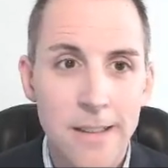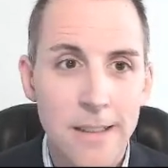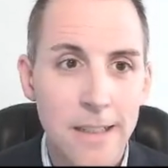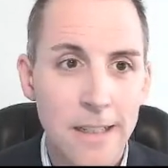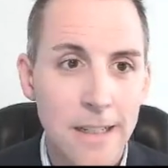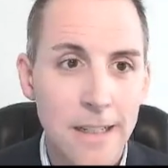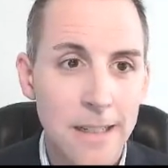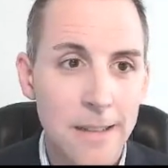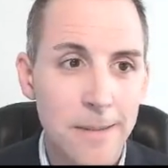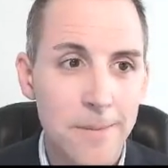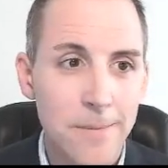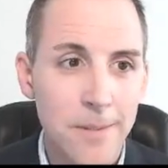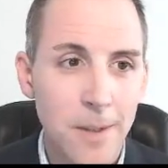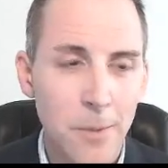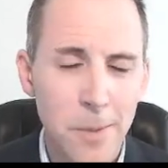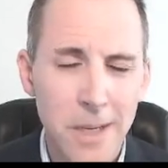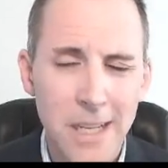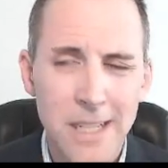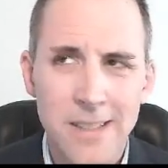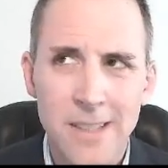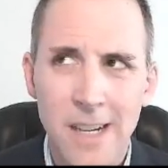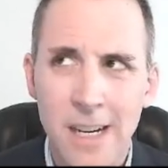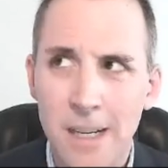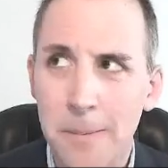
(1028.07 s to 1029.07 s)
And we
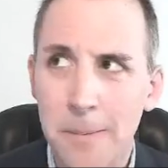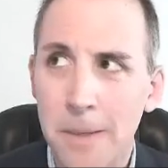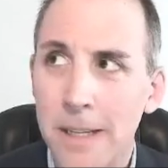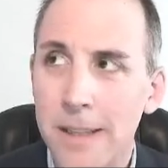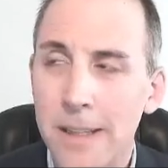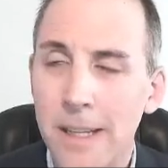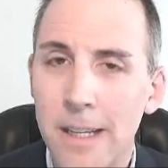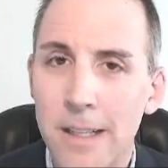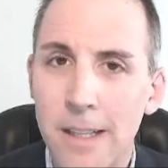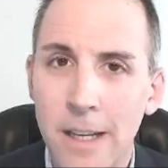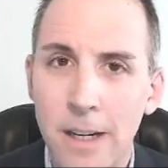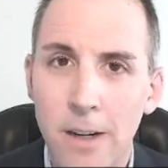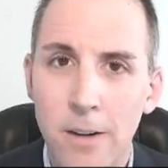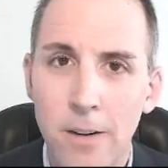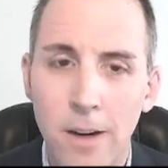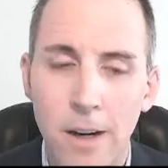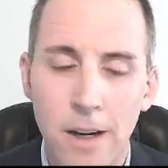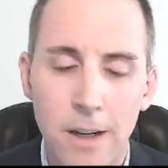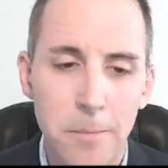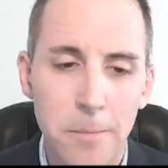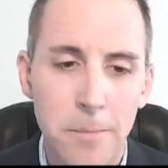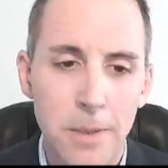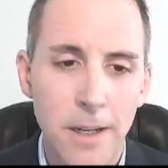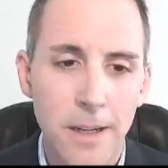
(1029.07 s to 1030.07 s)
can talk about that later
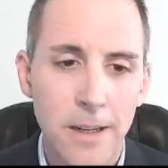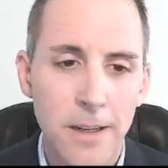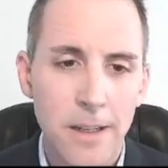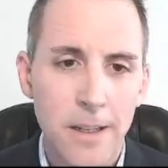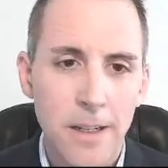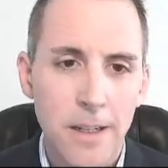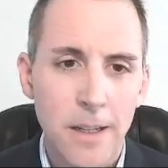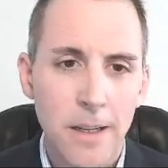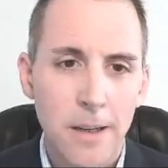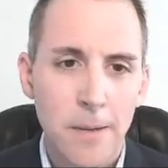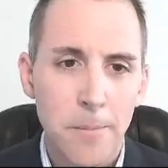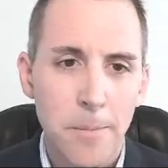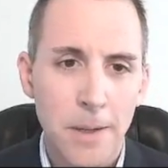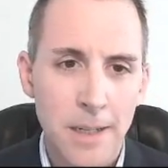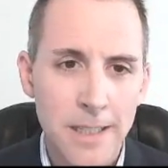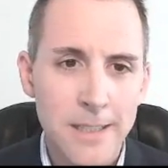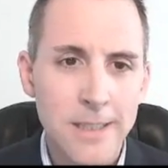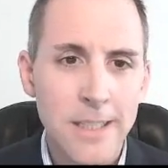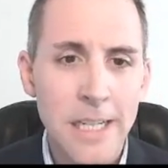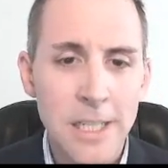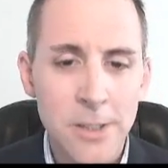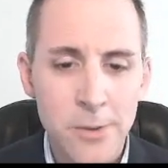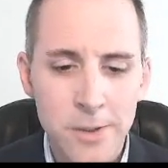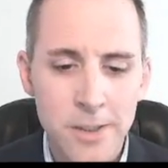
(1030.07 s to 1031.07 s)
on, but
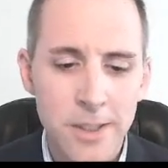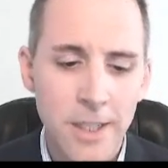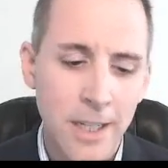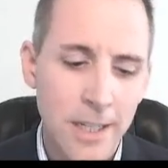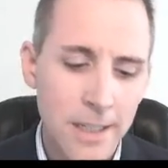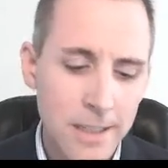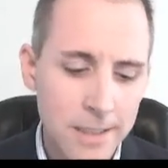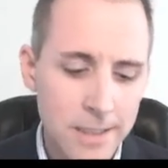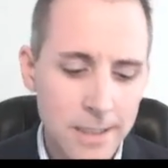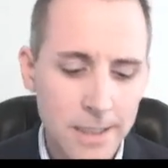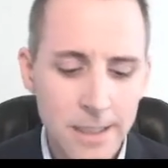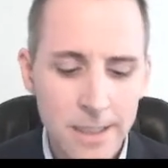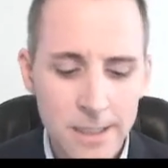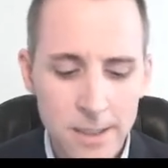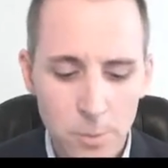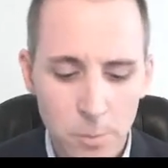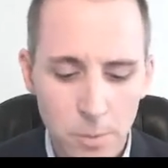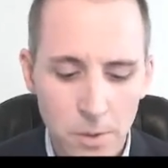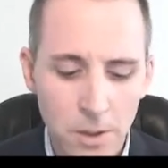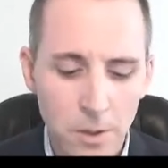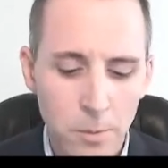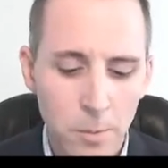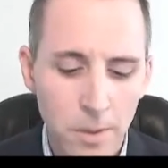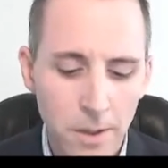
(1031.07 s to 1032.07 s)
it's interesting. It's get to
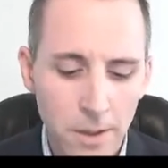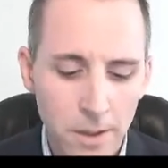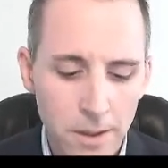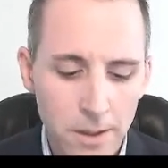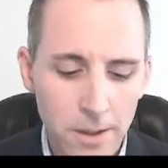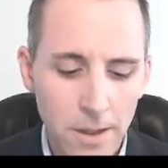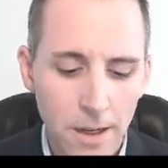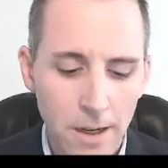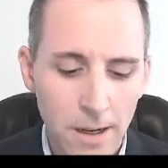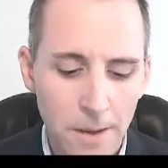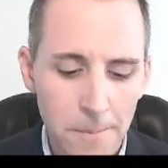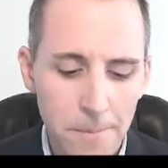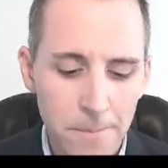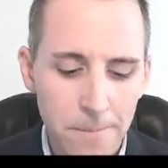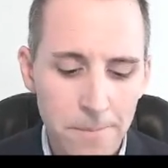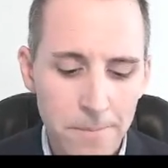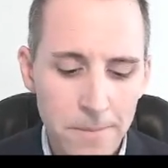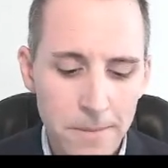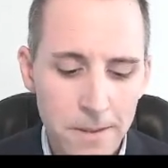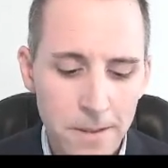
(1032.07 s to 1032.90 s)
work with a